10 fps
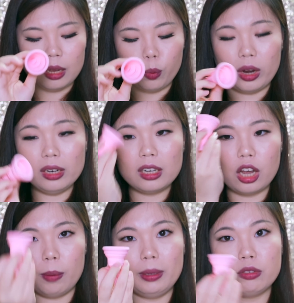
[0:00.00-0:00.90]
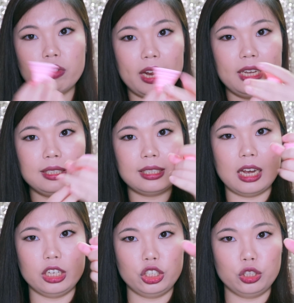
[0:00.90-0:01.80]
When the cup is right
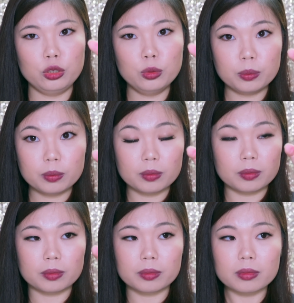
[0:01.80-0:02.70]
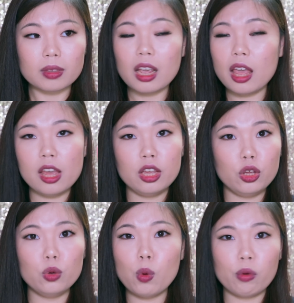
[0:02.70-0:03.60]
inside you,
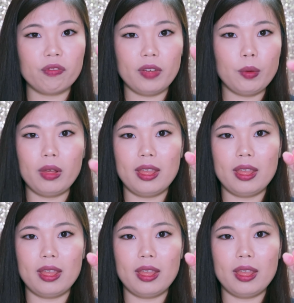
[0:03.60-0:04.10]
you won't feel a